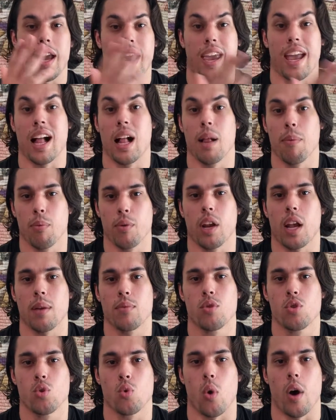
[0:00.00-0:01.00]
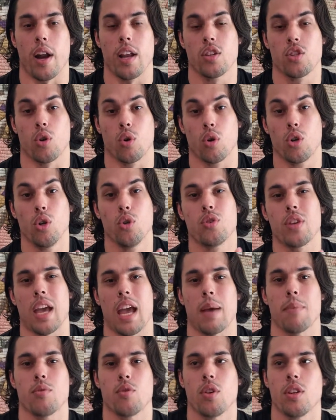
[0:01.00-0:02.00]
help when it comes to squatting, so glutes and
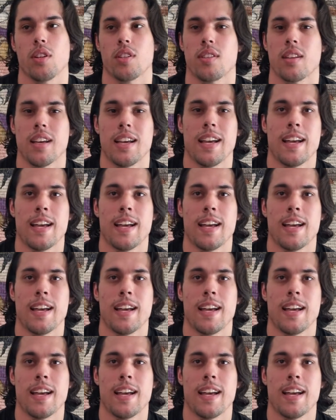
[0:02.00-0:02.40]
hamstrings.